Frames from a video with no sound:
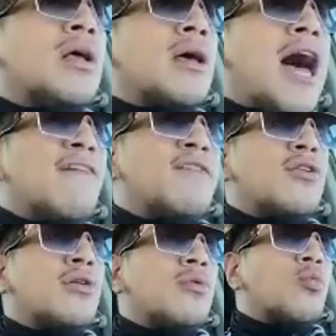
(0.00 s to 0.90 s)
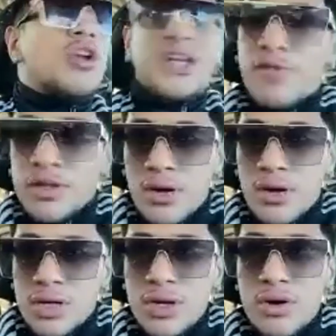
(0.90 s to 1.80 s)
I feel we're different though.
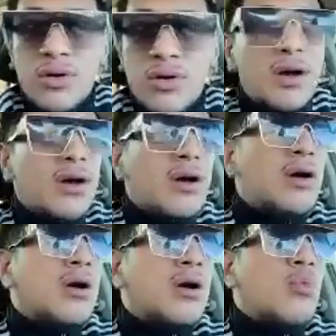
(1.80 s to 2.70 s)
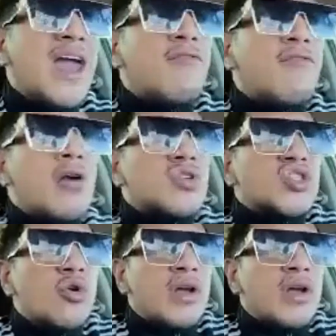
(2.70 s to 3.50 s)
We have our own story.